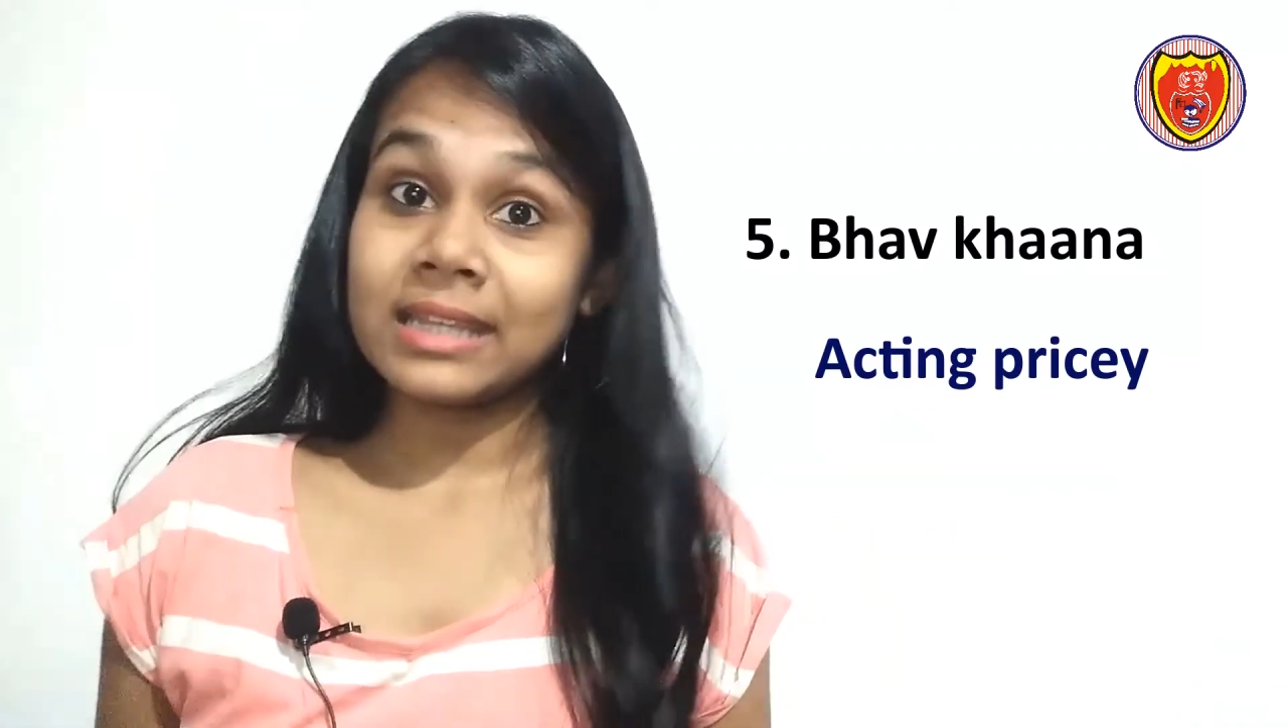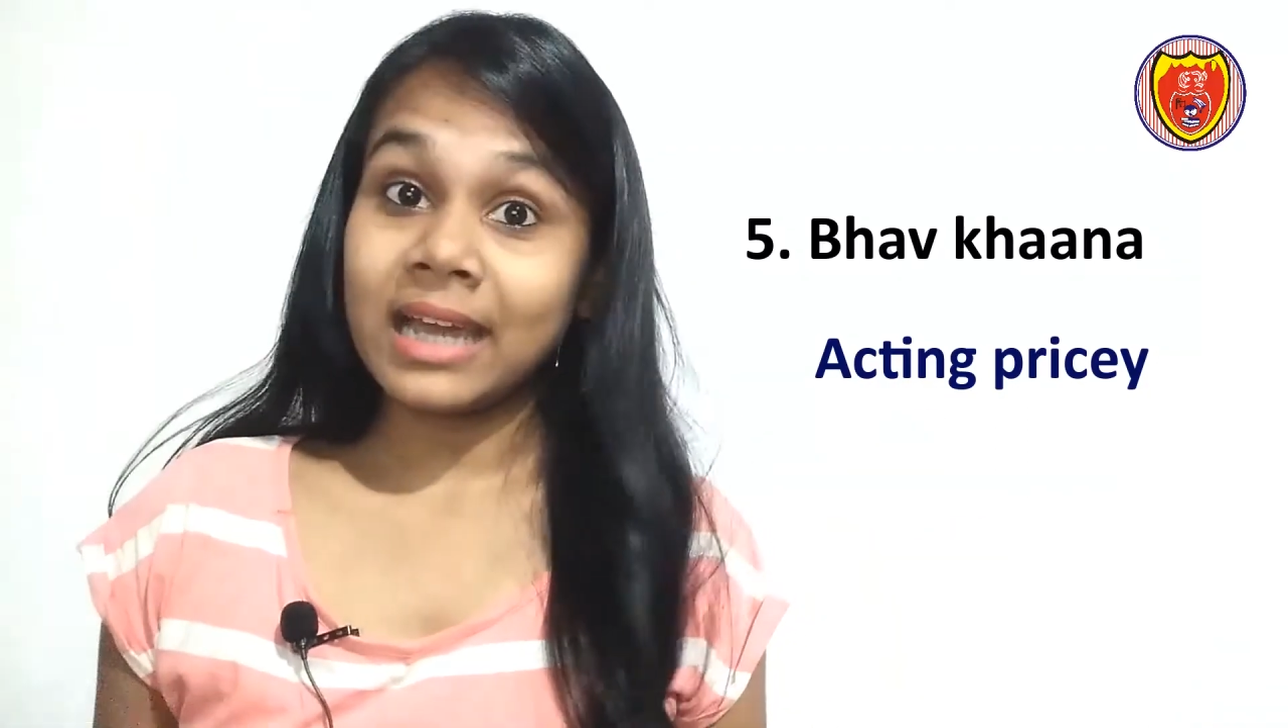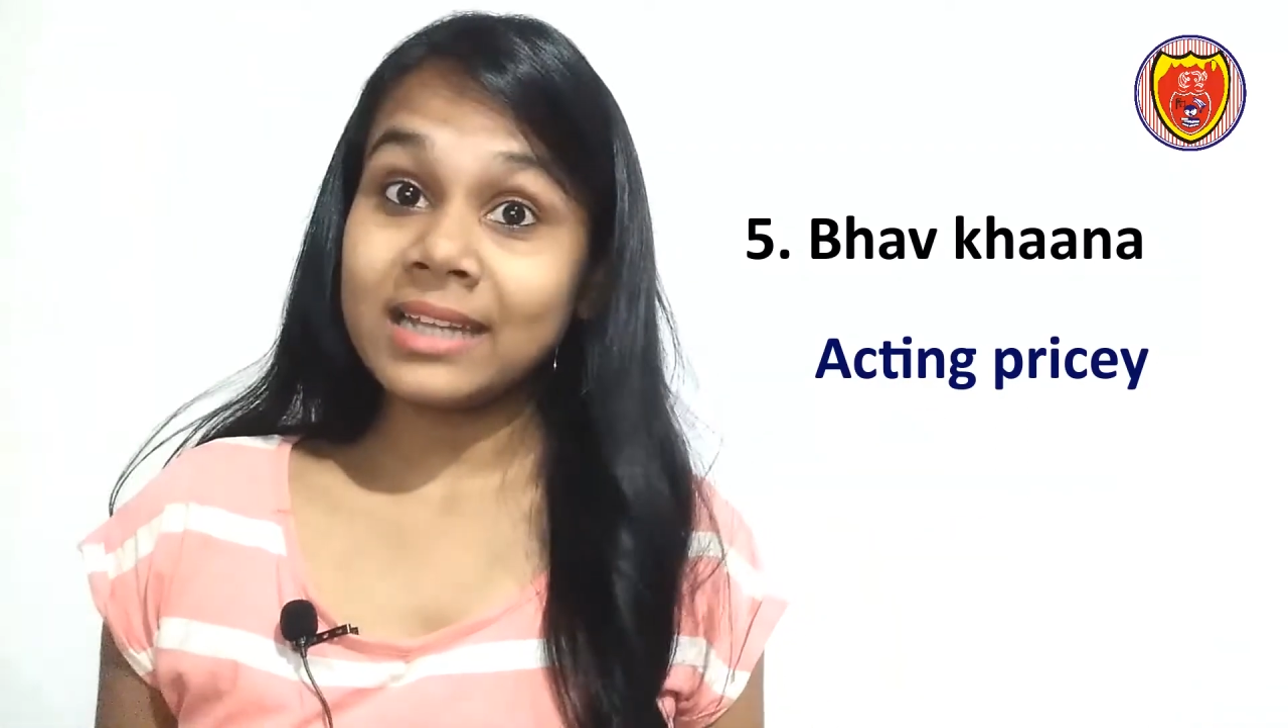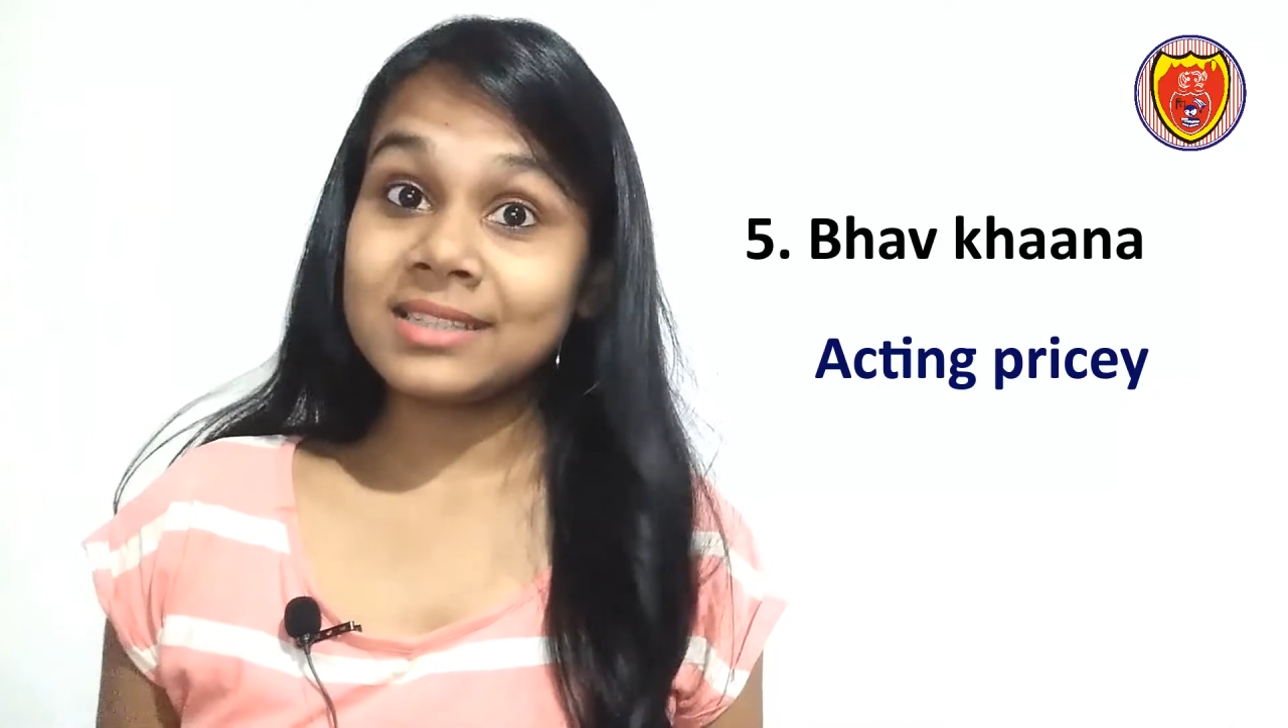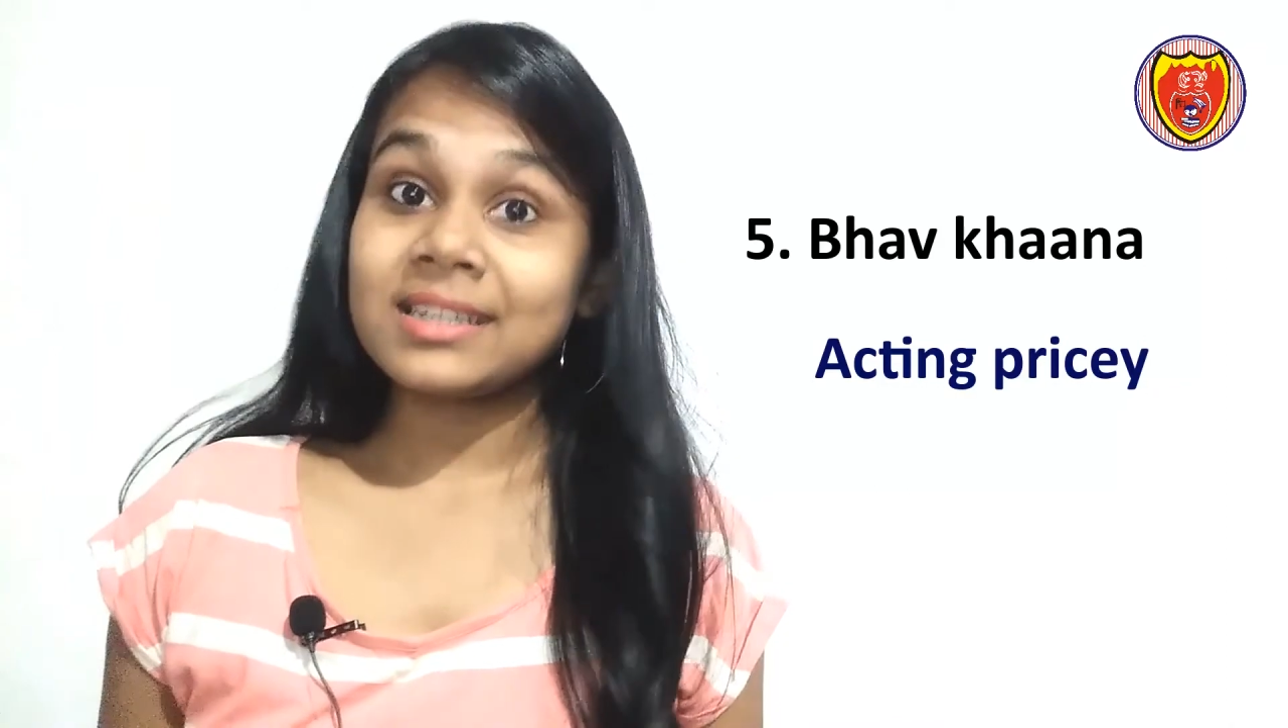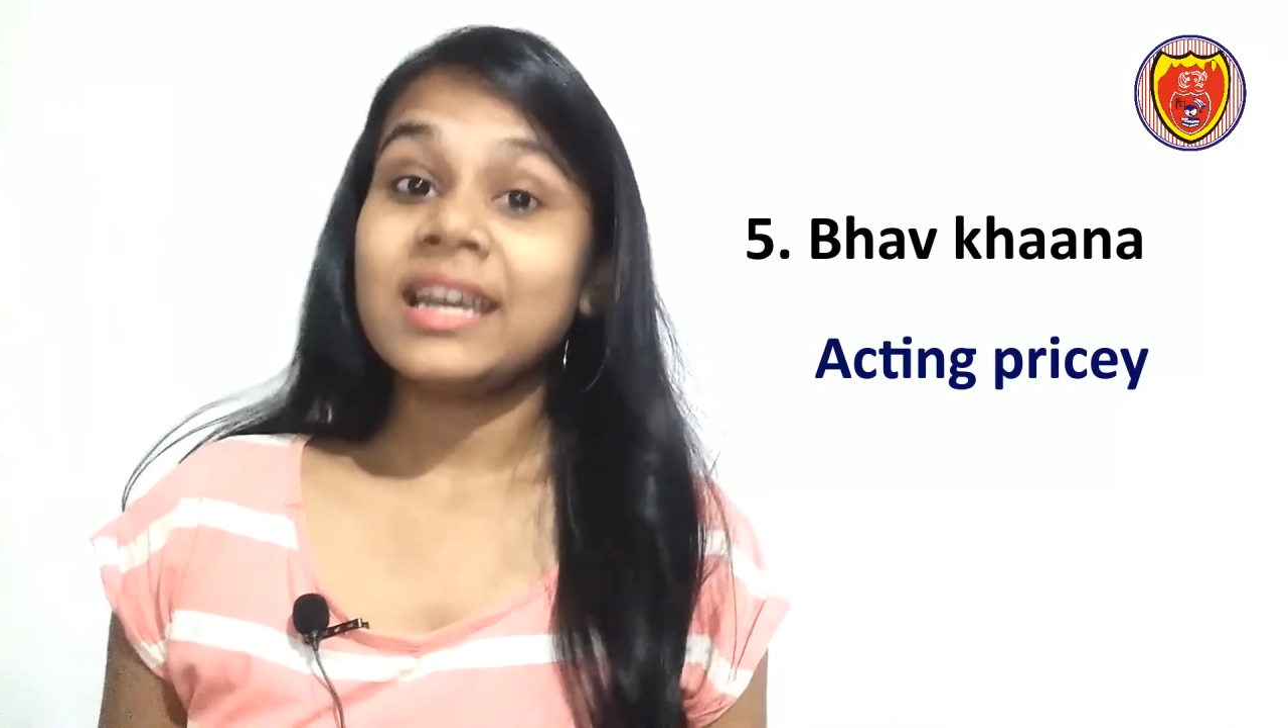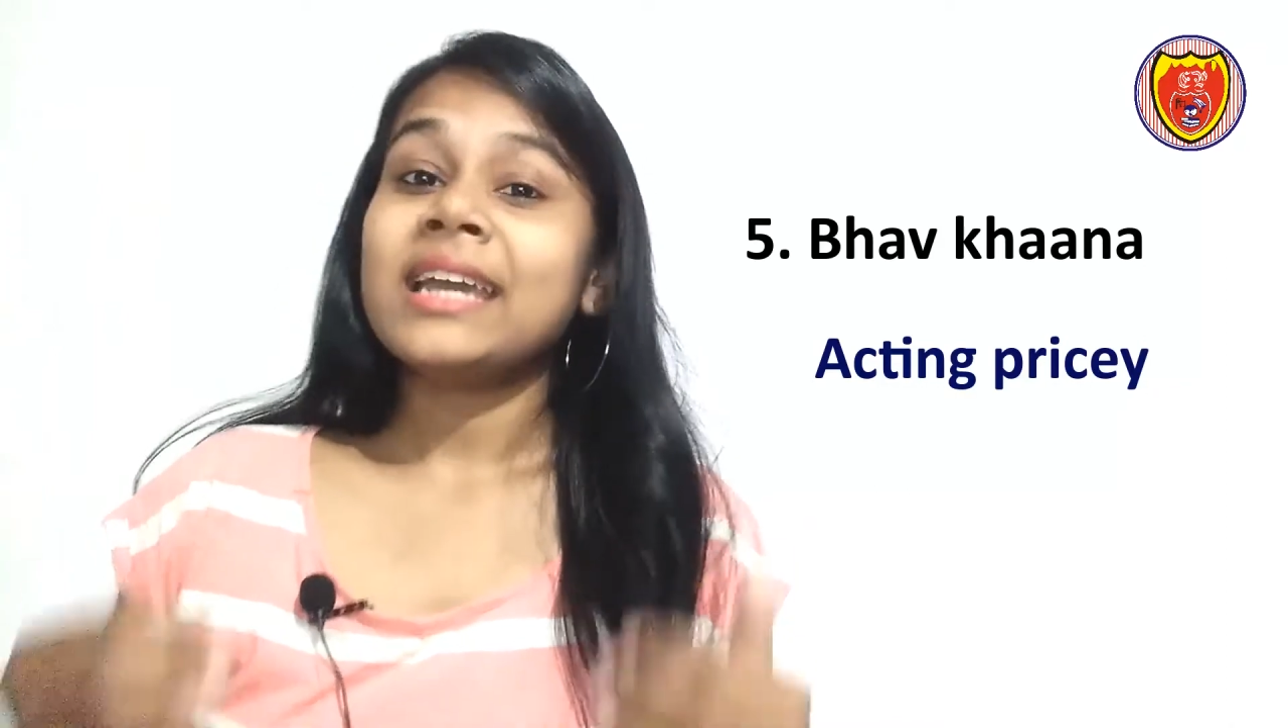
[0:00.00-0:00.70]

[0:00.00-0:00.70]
that